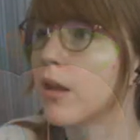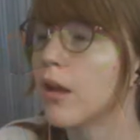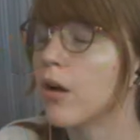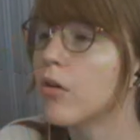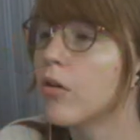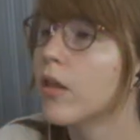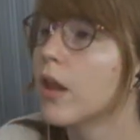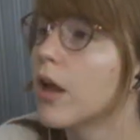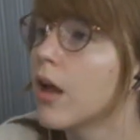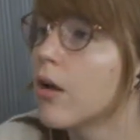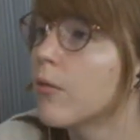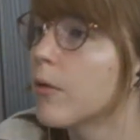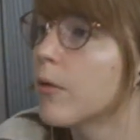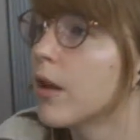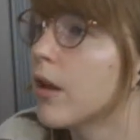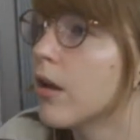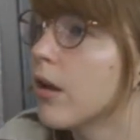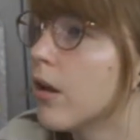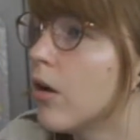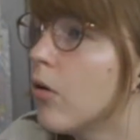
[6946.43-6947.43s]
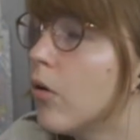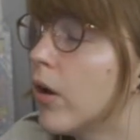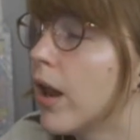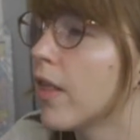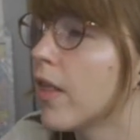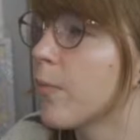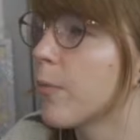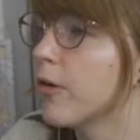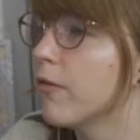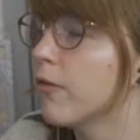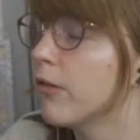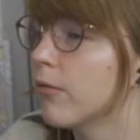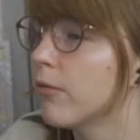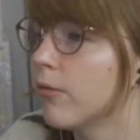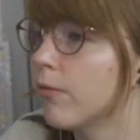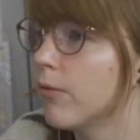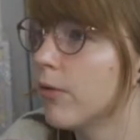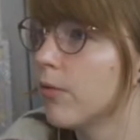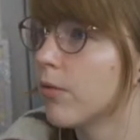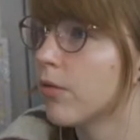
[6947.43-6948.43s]
Oh, and it got really good. Oh, it has perfect
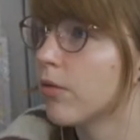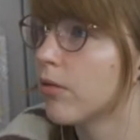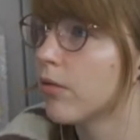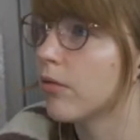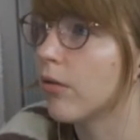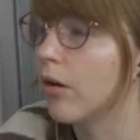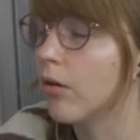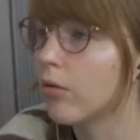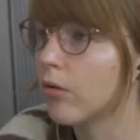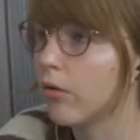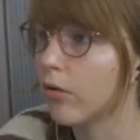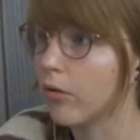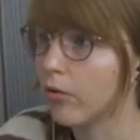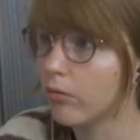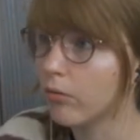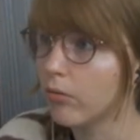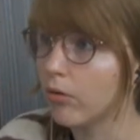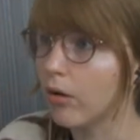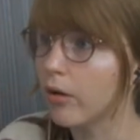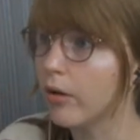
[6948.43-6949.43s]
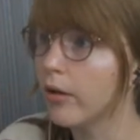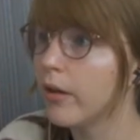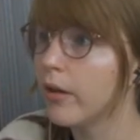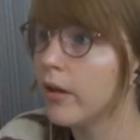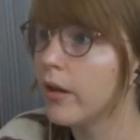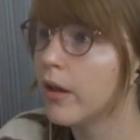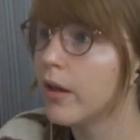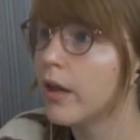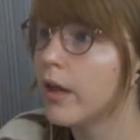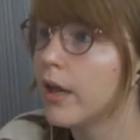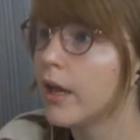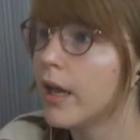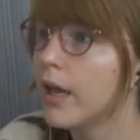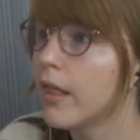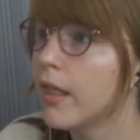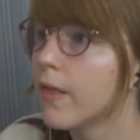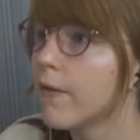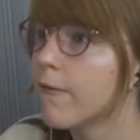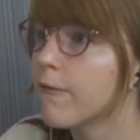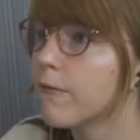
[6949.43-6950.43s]
reviews too. Oh, cool.
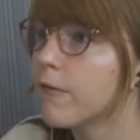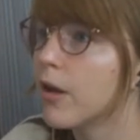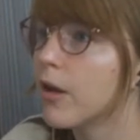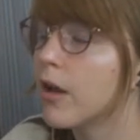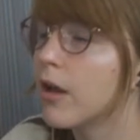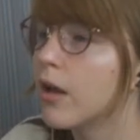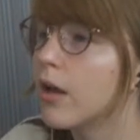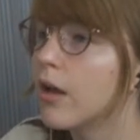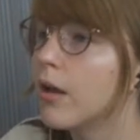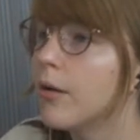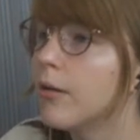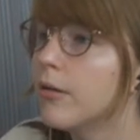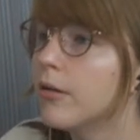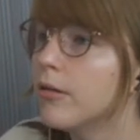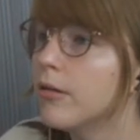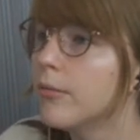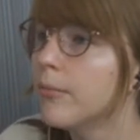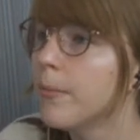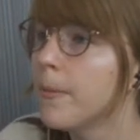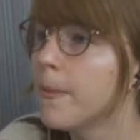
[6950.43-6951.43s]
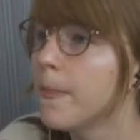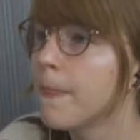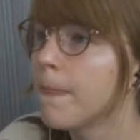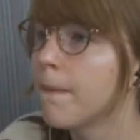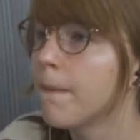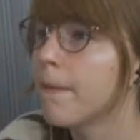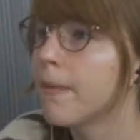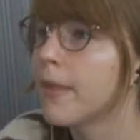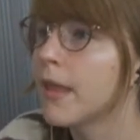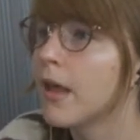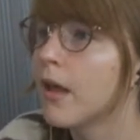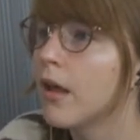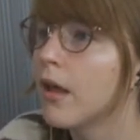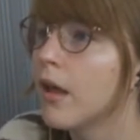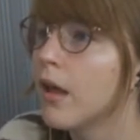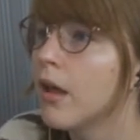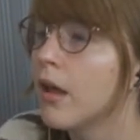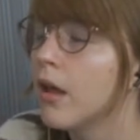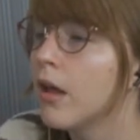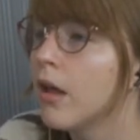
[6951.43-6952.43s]
It's from
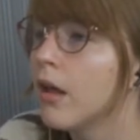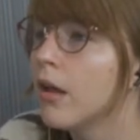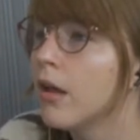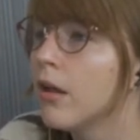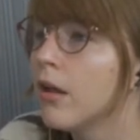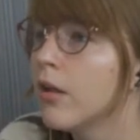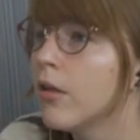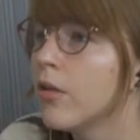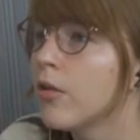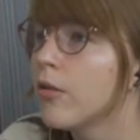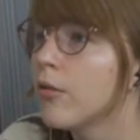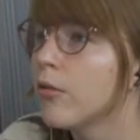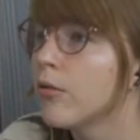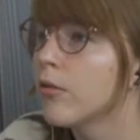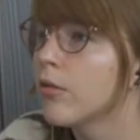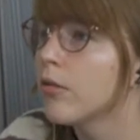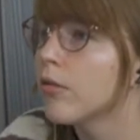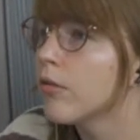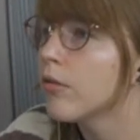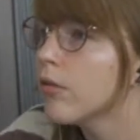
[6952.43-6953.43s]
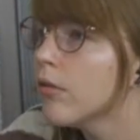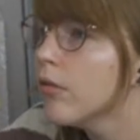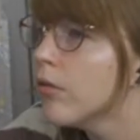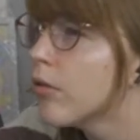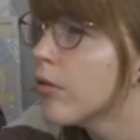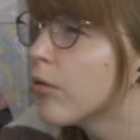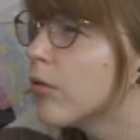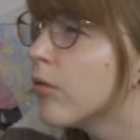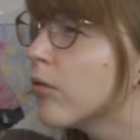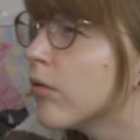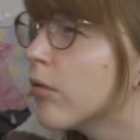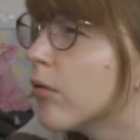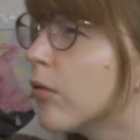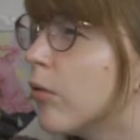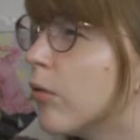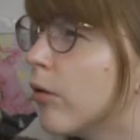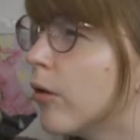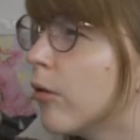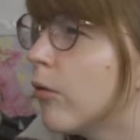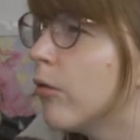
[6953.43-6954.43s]
Shiroto
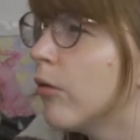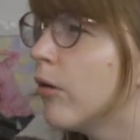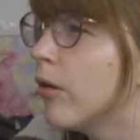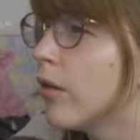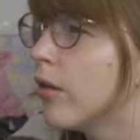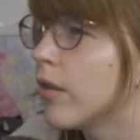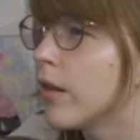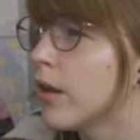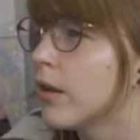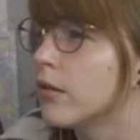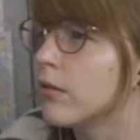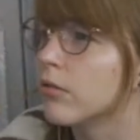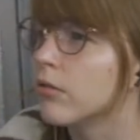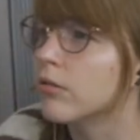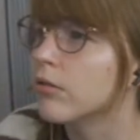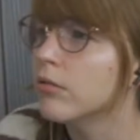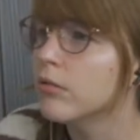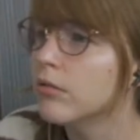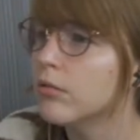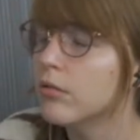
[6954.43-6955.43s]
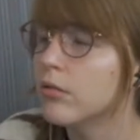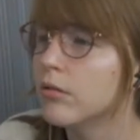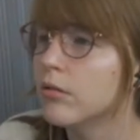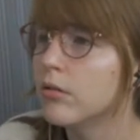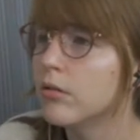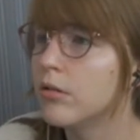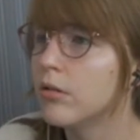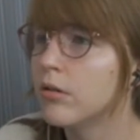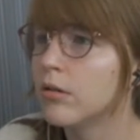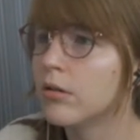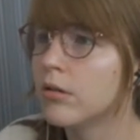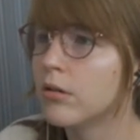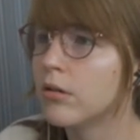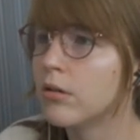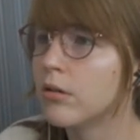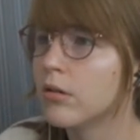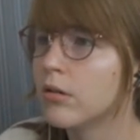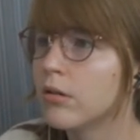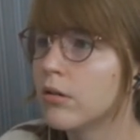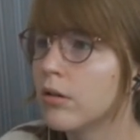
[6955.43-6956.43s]
Hoi Hoi Zetto,
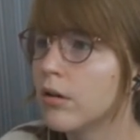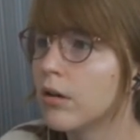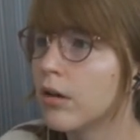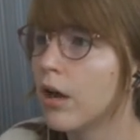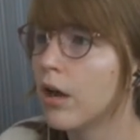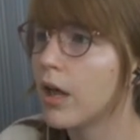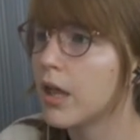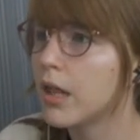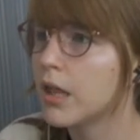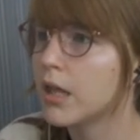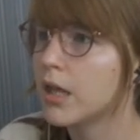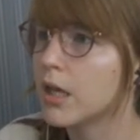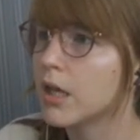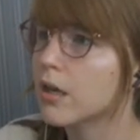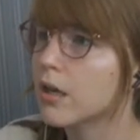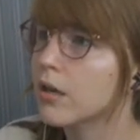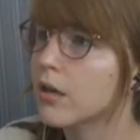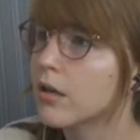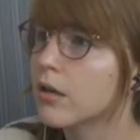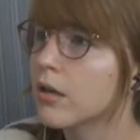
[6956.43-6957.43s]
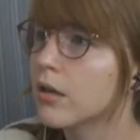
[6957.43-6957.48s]
I think.